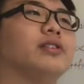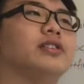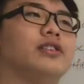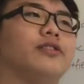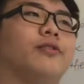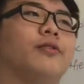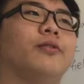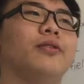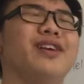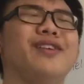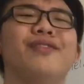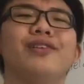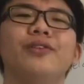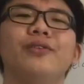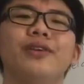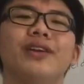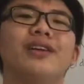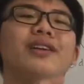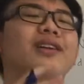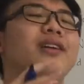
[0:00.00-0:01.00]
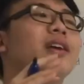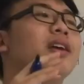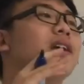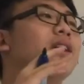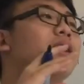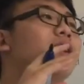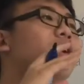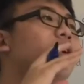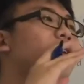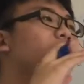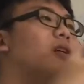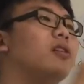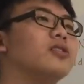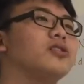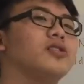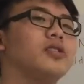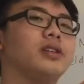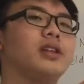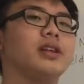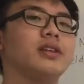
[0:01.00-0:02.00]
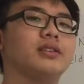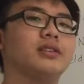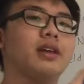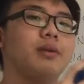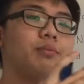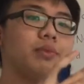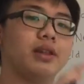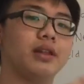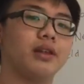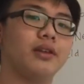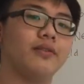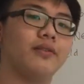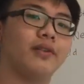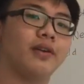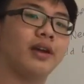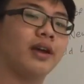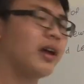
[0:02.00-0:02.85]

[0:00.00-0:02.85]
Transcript: to 0, even though it contradicts their belief.